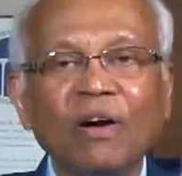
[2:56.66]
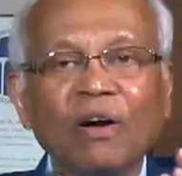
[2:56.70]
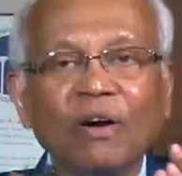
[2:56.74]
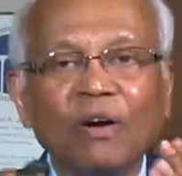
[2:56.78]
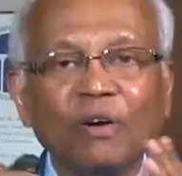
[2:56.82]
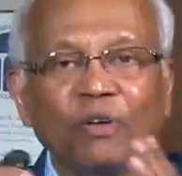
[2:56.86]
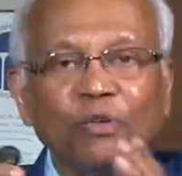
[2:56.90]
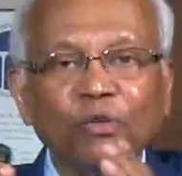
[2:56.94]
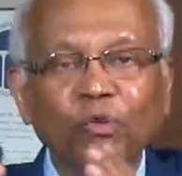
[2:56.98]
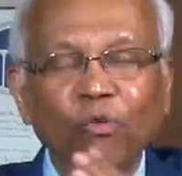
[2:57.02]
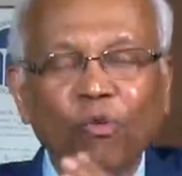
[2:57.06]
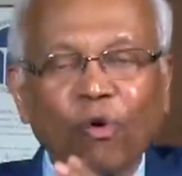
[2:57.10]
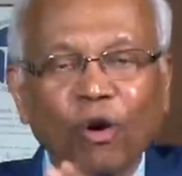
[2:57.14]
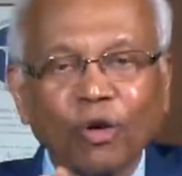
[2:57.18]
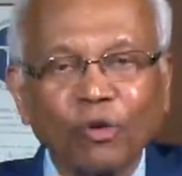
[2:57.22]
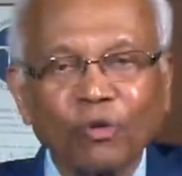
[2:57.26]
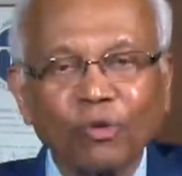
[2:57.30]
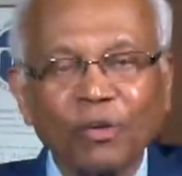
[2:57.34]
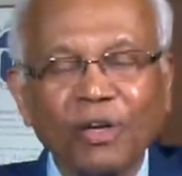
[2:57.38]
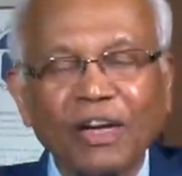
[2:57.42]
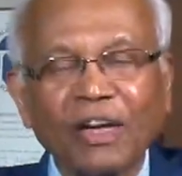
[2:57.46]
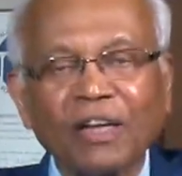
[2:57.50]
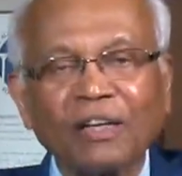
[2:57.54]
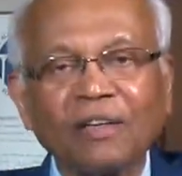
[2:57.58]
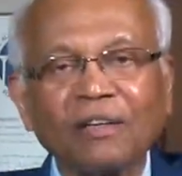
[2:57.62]
you want to
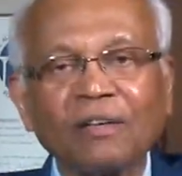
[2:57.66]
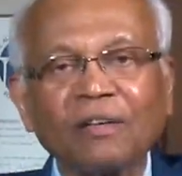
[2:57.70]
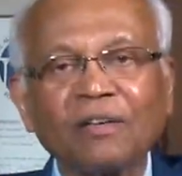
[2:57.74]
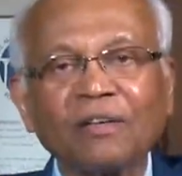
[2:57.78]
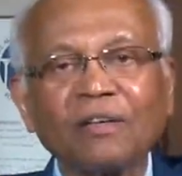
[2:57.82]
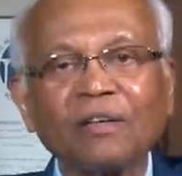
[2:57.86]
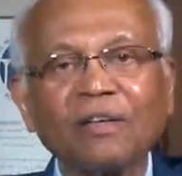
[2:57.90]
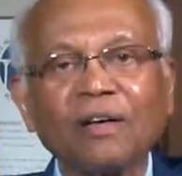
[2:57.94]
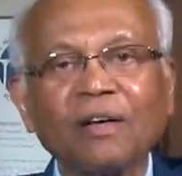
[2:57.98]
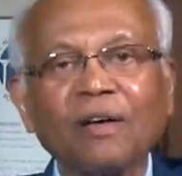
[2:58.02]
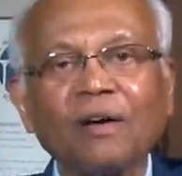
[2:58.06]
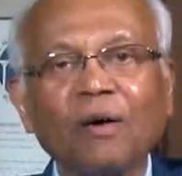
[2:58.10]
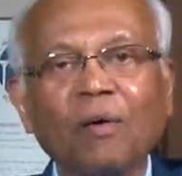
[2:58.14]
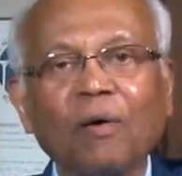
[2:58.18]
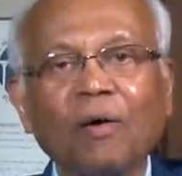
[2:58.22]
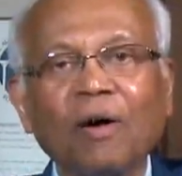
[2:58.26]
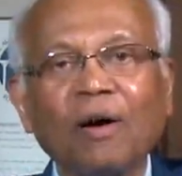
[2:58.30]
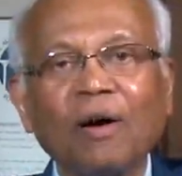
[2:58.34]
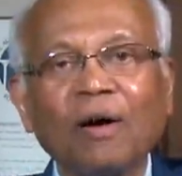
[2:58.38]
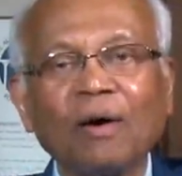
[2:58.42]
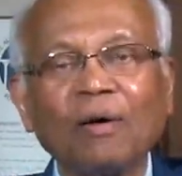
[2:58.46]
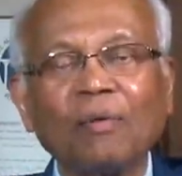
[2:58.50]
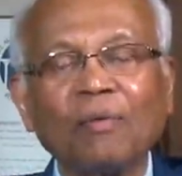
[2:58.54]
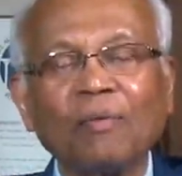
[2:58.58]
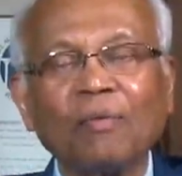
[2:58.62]
get,
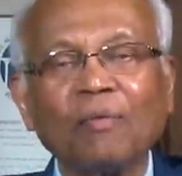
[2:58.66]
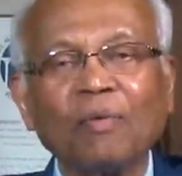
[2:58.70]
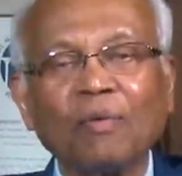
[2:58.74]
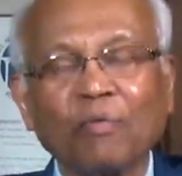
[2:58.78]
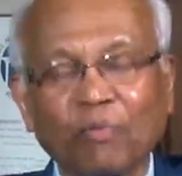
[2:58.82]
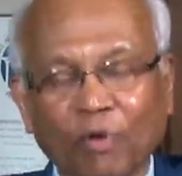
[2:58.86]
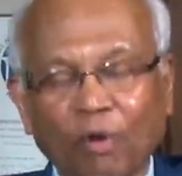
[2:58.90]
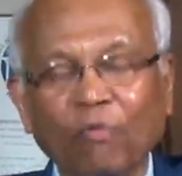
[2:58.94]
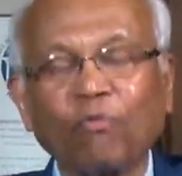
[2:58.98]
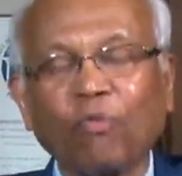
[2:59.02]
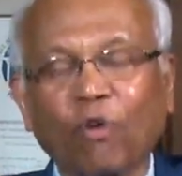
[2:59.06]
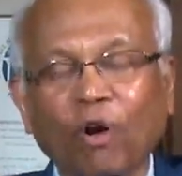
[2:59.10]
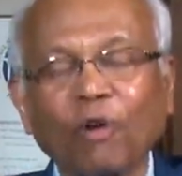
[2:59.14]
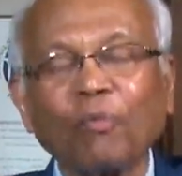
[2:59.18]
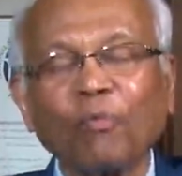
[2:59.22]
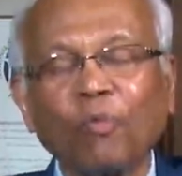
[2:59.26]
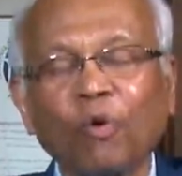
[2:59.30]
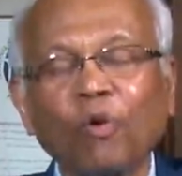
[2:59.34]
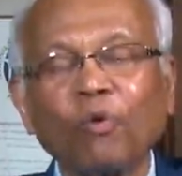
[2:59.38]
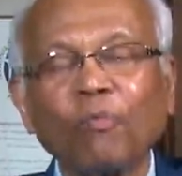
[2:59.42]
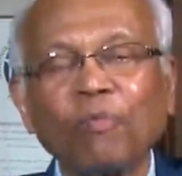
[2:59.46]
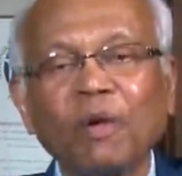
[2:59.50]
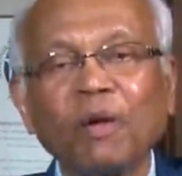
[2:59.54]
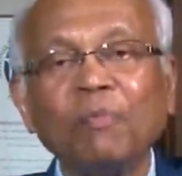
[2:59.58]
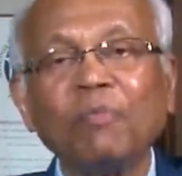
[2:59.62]
for
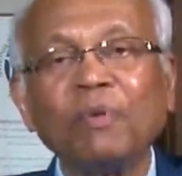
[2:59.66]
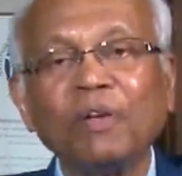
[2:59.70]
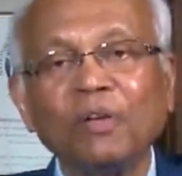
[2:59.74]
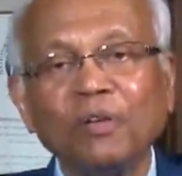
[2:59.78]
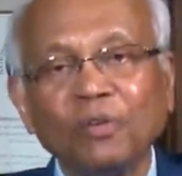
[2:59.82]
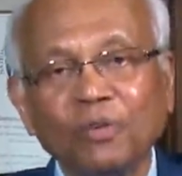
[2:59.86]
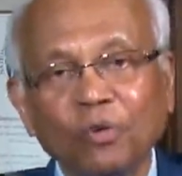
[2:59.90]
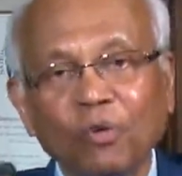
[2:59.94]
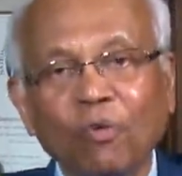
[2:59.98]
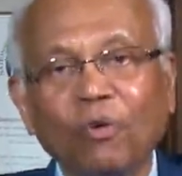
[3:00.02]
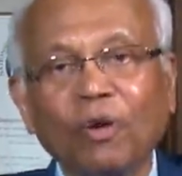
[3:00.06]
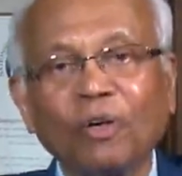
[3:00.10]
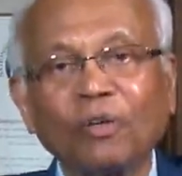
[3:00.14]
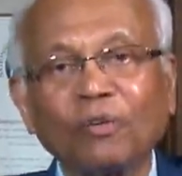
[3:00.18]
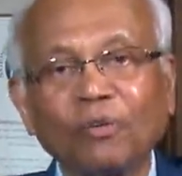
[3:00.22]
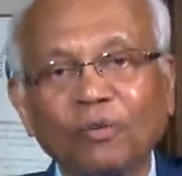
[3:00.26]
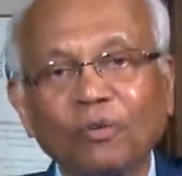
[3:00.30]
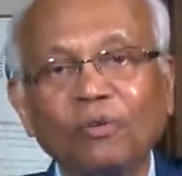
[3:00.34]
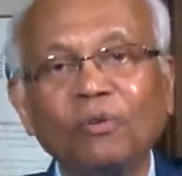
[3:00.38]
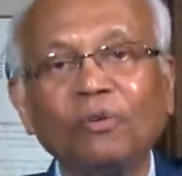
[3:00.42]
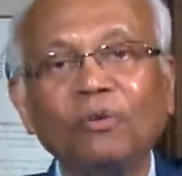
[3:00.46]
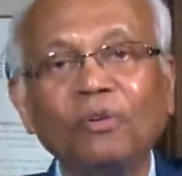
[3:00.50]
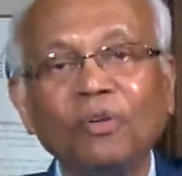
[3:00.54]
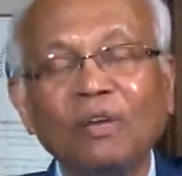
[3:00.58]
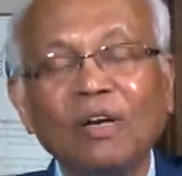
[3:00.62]
more people, you want
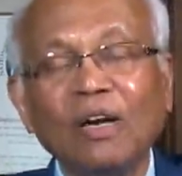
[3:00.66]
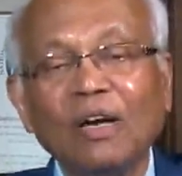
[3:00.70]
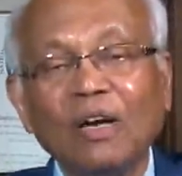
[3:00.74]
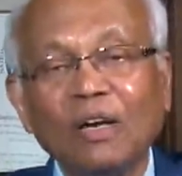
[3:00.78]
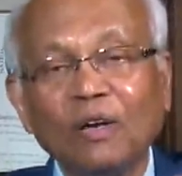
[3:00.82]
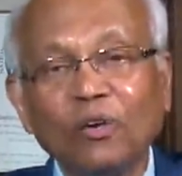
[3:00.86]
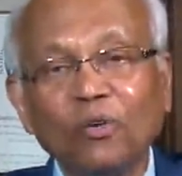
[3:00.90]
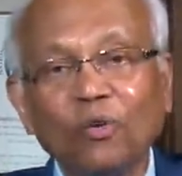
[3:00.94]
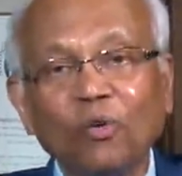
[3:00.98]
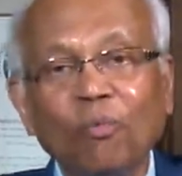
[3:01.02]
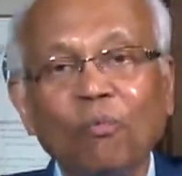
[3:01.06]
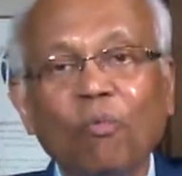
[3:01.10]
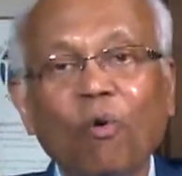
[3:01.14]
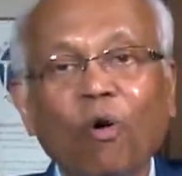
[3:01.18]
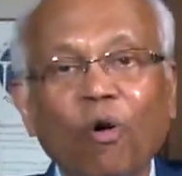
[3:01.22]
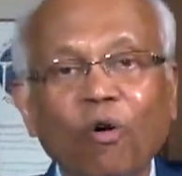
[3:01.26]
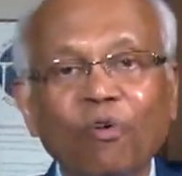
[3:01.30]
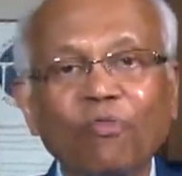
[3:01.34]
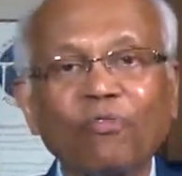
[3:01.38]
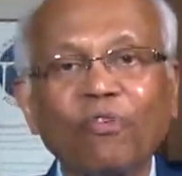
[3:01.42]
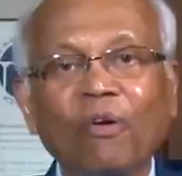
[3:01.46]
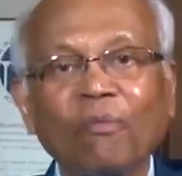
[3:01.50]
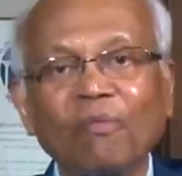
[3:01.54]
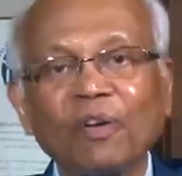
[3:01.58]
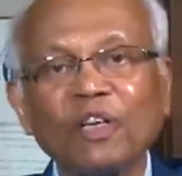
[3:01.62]
to do more
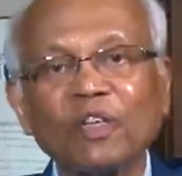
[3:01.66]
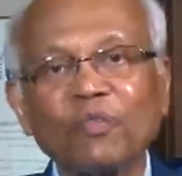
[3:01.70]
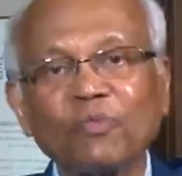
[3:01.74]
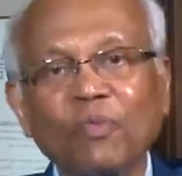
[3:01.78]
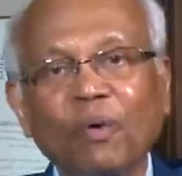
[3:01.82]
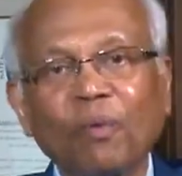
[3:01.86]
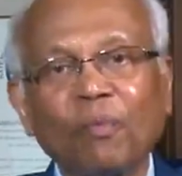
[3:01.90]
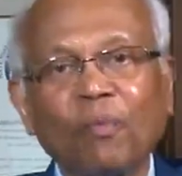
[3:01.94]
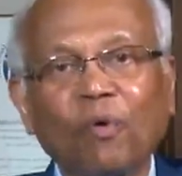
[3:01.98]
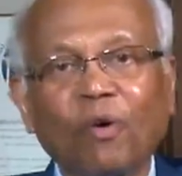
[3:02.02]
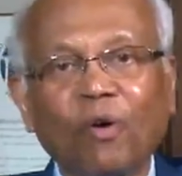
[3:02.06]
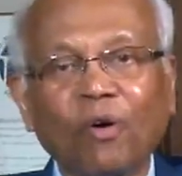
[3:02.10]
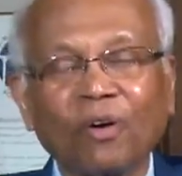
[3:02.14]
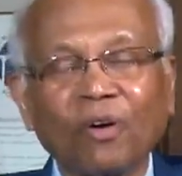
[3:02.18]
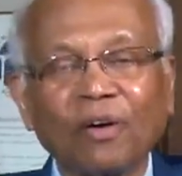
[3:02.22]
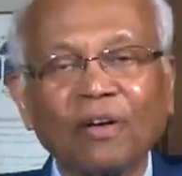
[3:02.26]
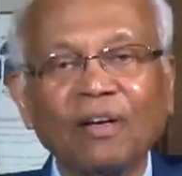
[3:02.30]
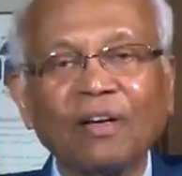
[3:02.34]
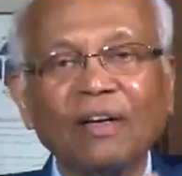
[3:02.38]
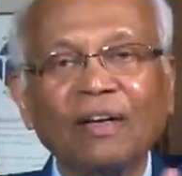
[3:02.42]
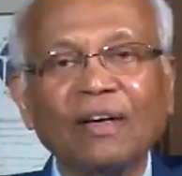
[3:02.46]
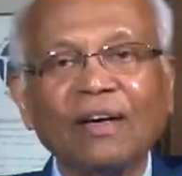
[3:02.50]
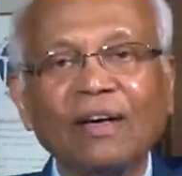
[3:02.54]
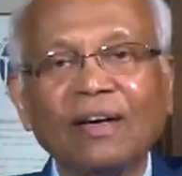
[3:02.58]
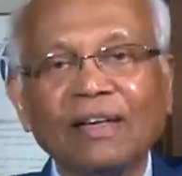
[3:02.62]
from less for more.
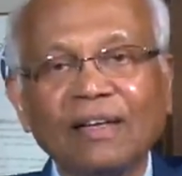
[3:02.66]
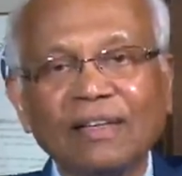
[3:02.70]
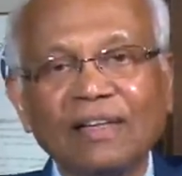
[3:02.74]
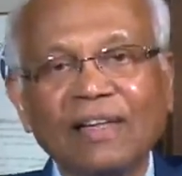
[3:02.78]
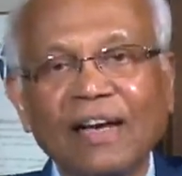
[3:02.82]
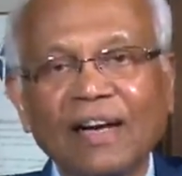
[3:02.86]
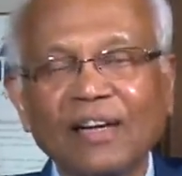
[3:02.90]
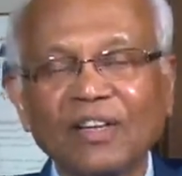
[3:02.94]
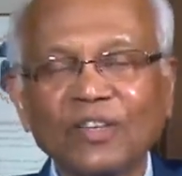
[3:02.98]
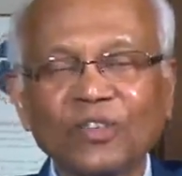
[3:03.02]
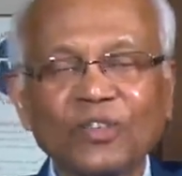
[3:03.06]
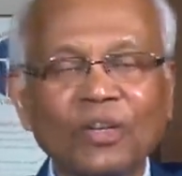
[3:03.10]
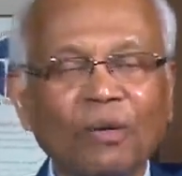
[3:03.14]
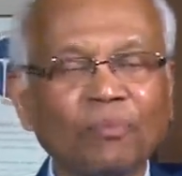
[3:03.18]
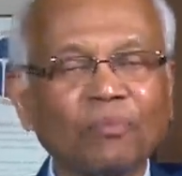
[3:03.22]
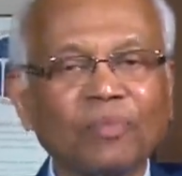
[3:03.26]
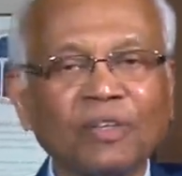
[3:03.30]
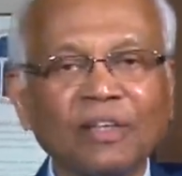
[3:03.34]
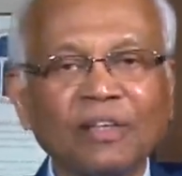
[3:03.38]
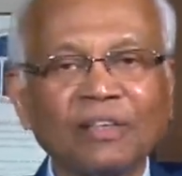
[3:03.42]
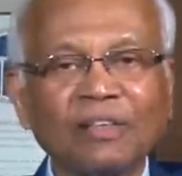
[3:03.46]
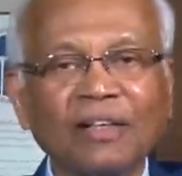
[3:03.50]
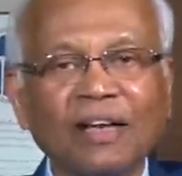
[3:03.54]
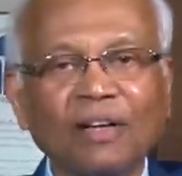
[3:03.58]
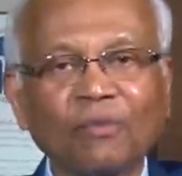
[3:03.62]
That is
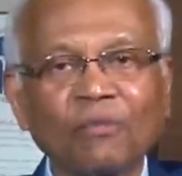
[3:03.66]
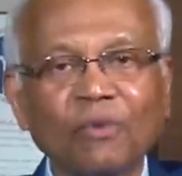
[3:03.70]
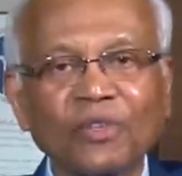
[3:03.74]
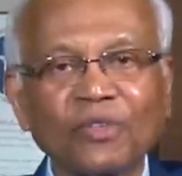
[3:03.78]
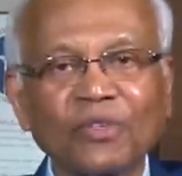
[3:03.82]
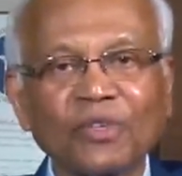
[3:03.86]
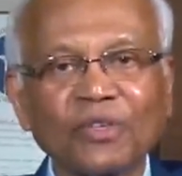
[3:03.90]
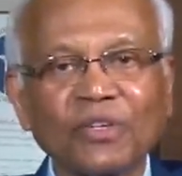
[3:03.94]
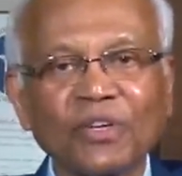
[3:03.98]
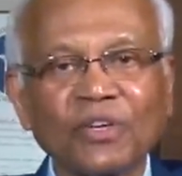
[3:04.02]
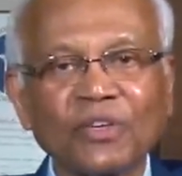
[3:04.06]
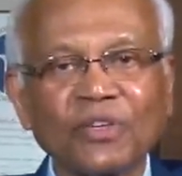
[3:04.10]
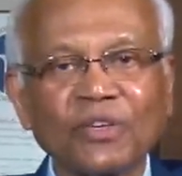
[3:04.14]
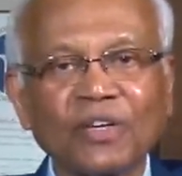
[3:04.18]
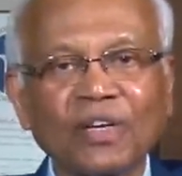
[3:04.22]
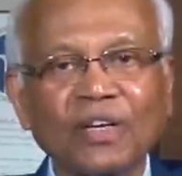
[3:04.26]
something that was suggested